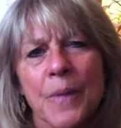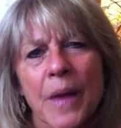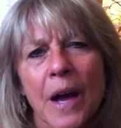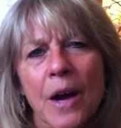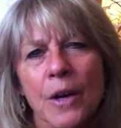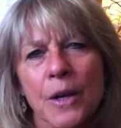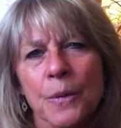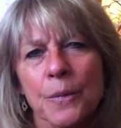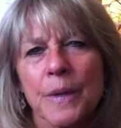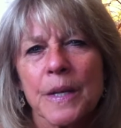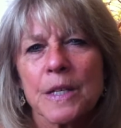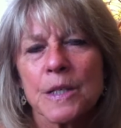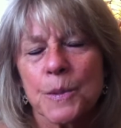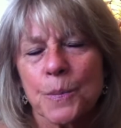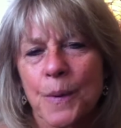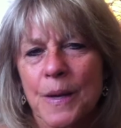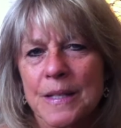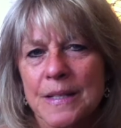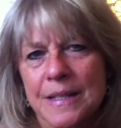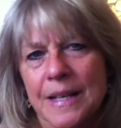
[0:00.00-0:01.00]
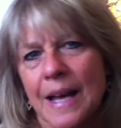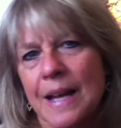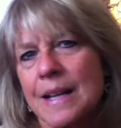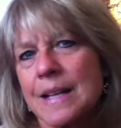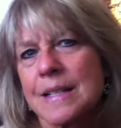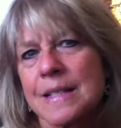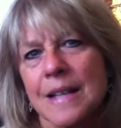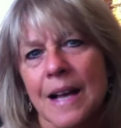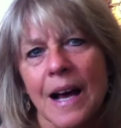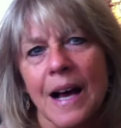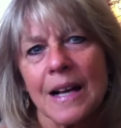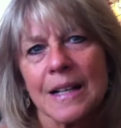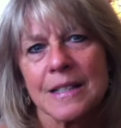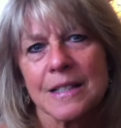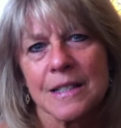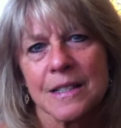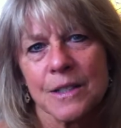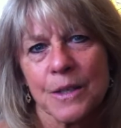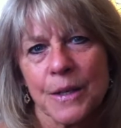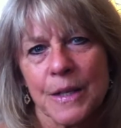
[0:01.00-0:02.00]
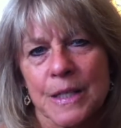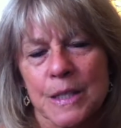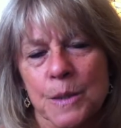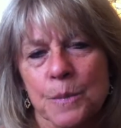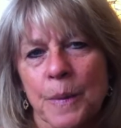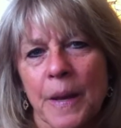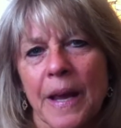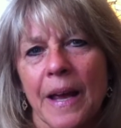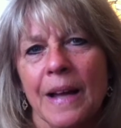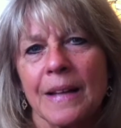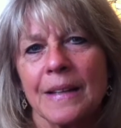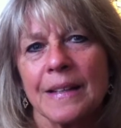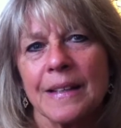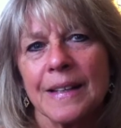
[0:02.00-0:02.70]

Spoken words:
how can we express that as us to expand.